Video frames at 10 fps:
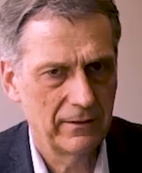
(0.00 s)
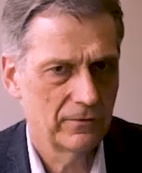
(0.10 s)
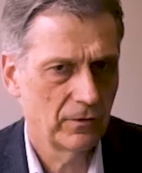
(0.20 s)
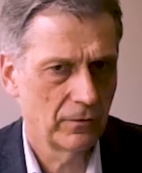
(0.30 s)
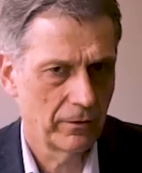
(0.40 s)
And
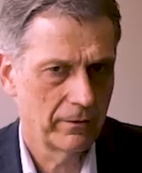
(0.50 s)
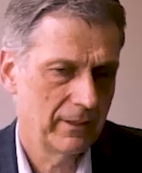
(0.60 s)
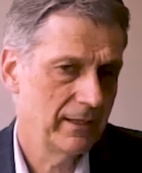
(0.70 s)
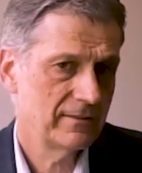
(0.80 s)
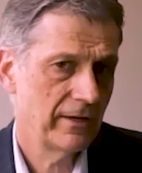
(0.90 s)
so their
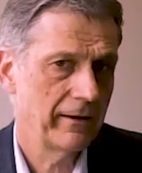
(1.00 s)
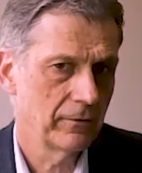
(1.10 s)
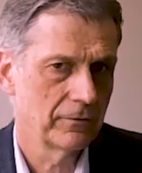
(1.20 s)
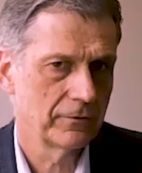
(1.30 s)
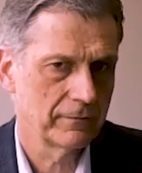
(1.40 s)
key
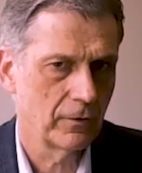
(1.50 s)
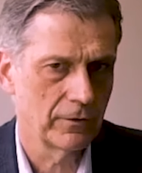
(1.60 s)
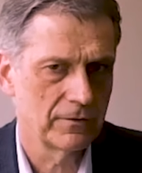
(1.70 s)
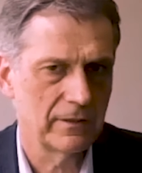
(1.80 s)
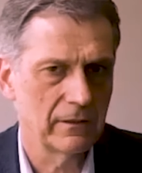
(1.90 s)
stakeholders, of
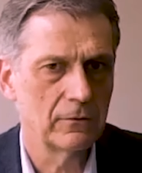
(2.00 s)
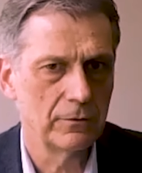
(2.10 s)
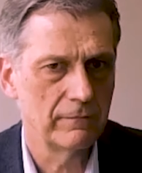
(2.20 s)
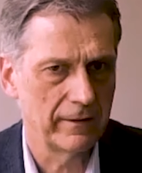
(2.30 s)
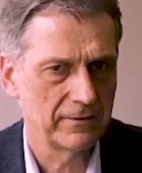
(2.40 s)
course,
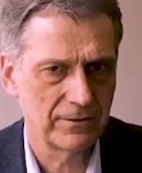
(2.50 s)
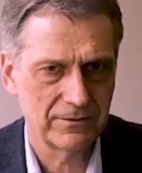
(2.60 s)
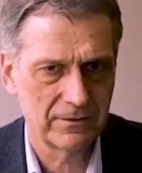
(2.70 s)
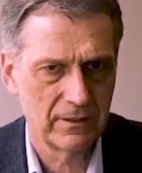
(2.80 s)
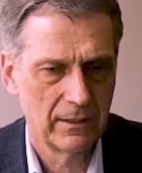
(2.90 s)
include
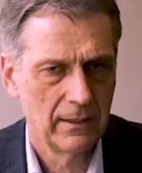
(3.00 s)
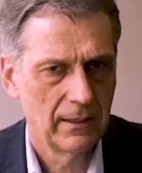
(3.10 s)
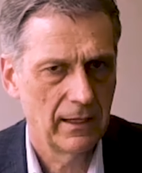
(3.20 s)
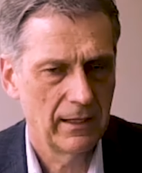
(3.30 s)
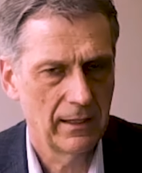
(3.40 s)
investors,
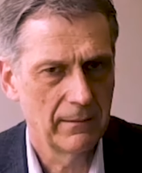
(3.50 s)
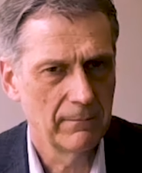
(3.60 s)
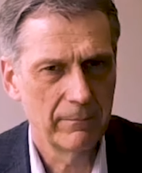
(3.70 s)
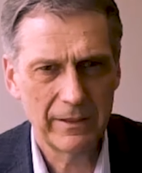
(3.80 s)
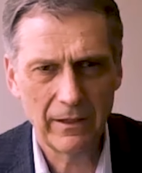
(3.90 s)

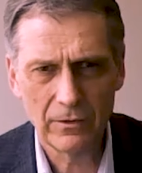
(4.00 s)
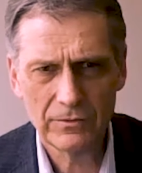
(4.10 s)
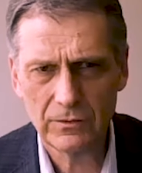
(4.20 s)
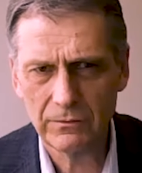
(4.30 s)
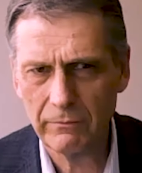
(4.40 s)
um, but
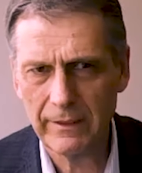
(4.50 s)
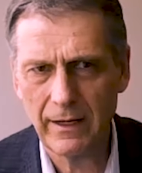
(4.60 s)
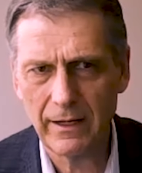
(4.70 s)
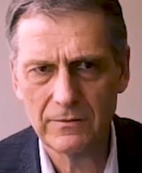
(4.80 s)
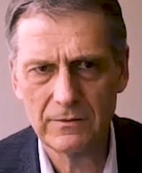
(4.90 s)
also in
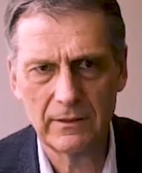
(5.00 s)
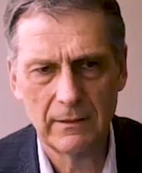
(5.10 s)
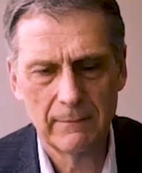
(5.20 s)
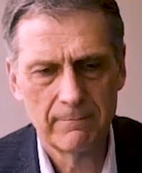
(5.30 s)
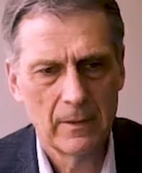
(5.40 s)
regards
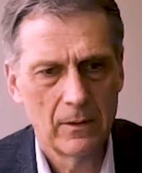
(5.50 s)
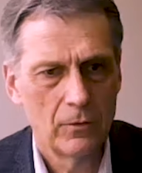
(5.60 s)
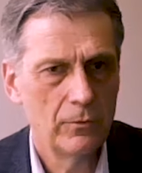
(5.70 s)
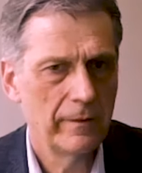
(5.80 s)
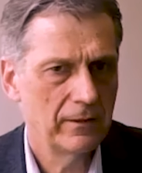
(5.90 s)
to
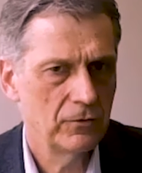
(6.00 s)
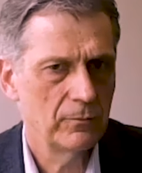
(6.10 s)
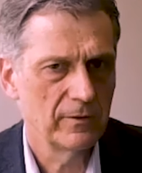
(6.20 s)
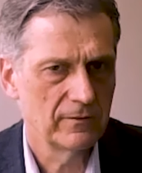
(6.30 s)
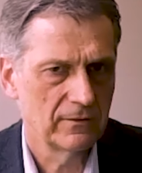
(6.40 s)
who they do
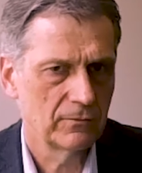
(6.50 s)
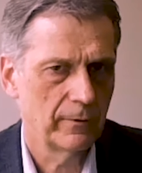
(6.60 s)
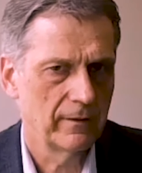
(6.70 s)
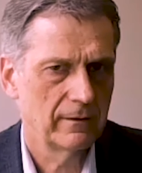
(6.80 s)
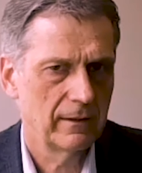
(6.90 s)
business with,